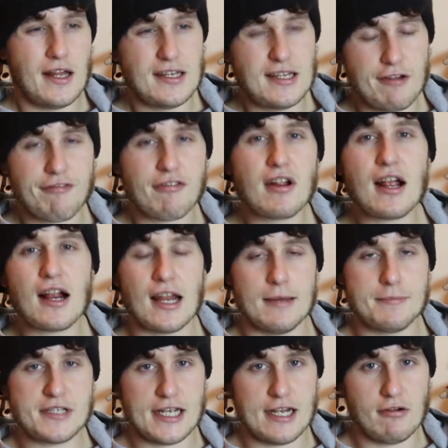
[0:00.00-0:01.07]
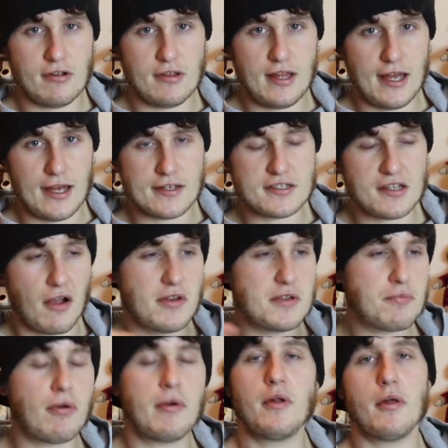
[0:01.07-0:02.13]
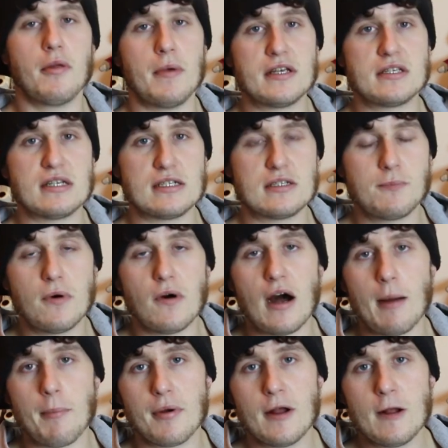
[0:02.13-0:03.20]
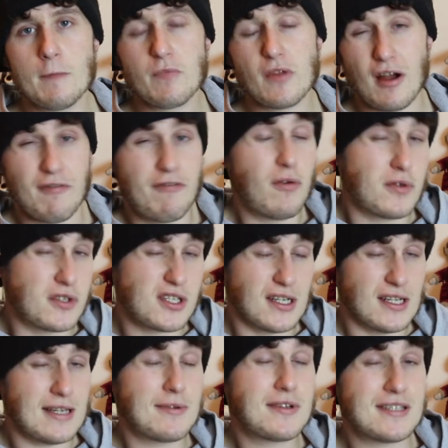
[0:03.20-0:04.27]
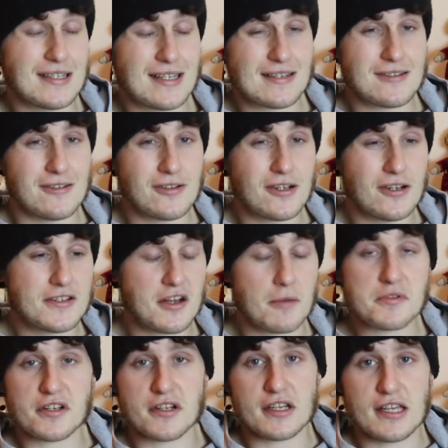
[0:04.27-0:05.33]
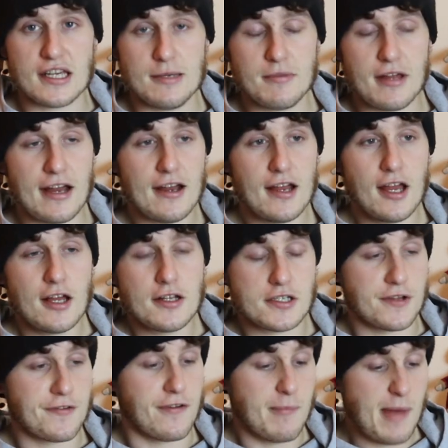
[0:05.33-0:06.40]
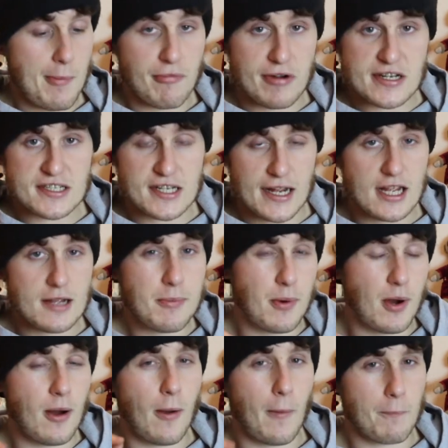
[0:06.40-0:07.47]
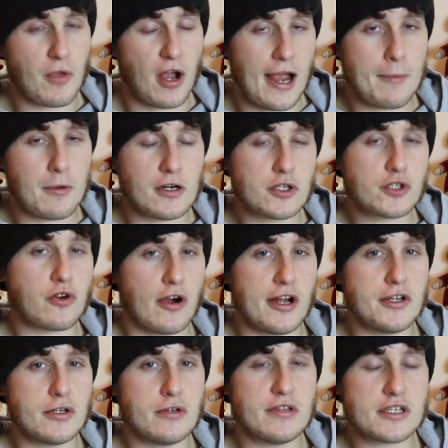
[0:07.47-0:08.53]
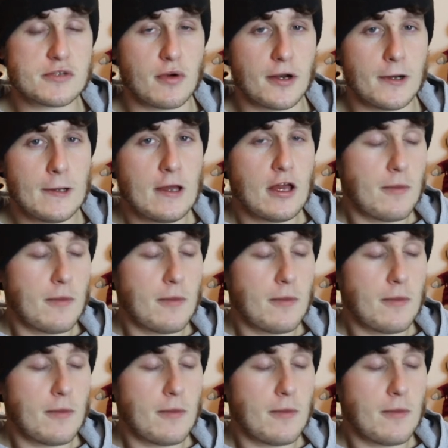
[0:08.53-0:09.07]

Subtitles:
different clips here and there, so it's probably not the best thing to put up, unfortunately, because it does look good. So I'm just going to keep that just for memory's sake, but I'm going to try and do this one,